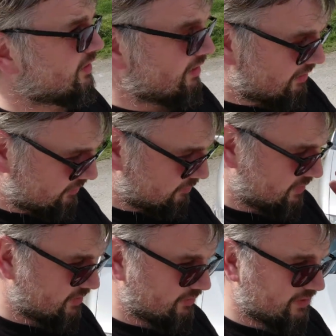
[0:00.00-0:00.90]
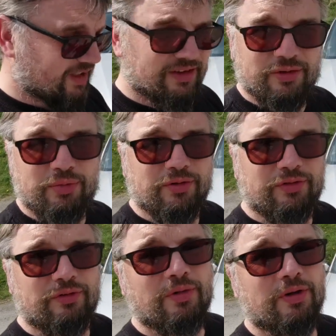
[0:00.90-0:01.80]
a car I'm still yet to put
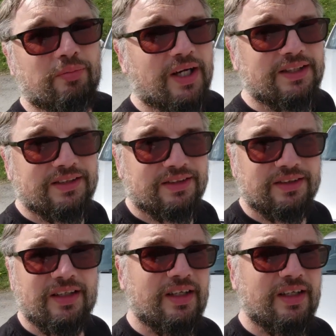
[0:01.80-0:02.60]
through my paces.